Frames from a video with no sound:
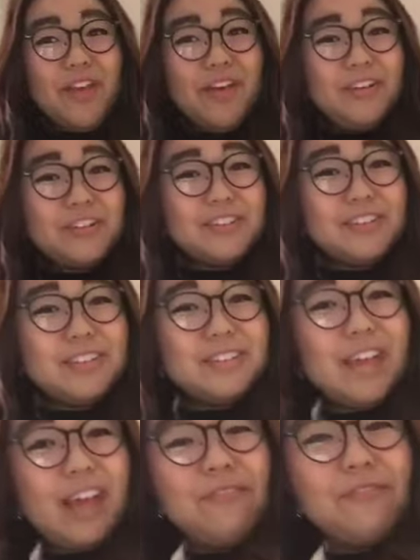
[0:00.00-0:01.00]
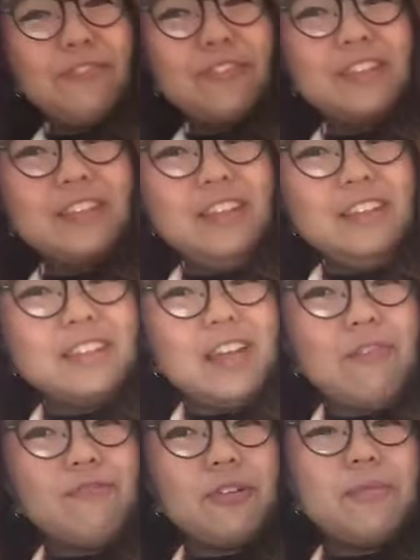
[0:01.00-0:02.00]
Also, this time for this
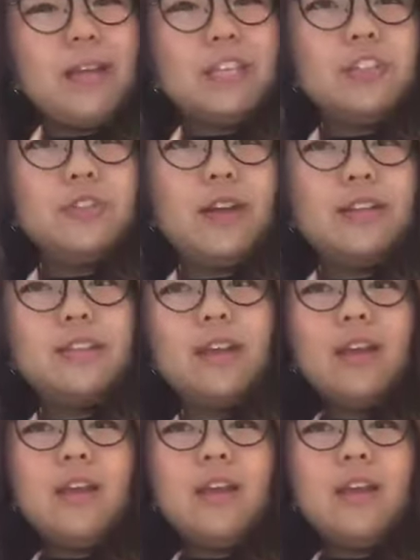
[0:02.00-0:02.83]
cup from Astras.